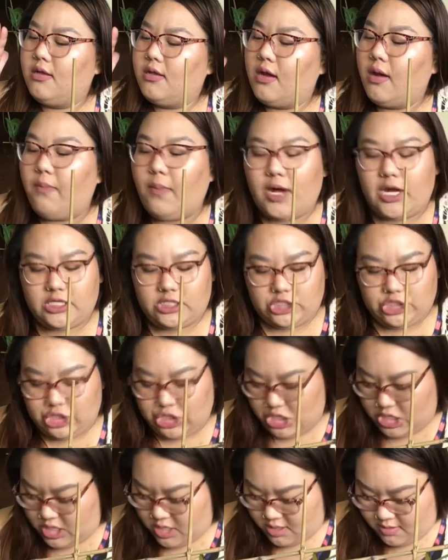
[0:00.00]
a
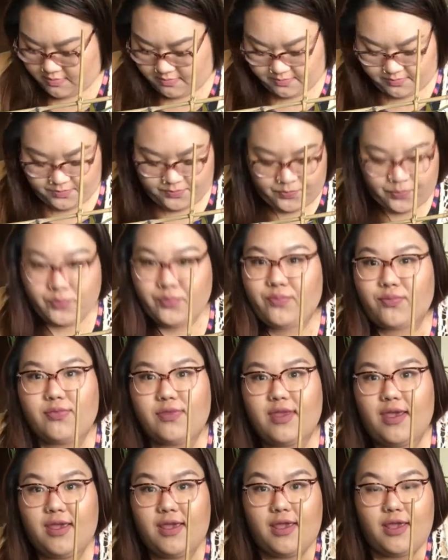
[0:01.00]
monster.
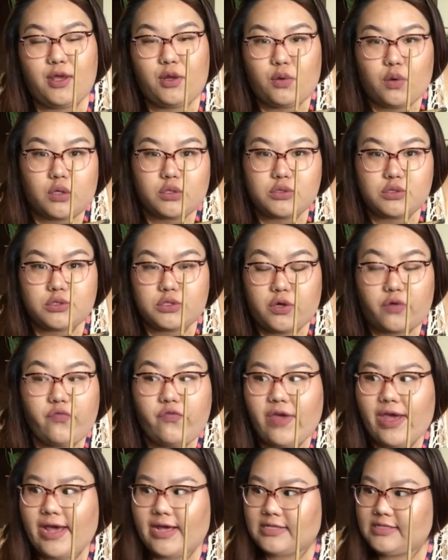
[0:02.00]
He grows so
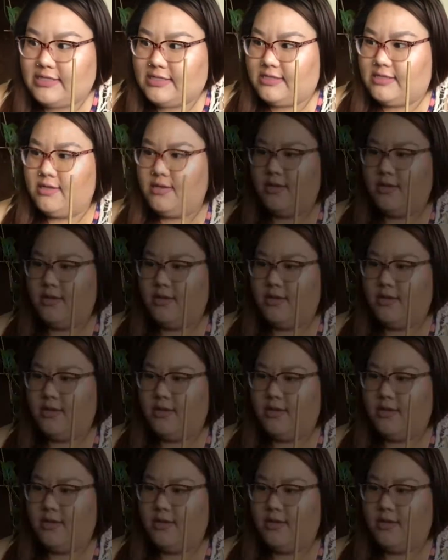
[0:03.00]
fast.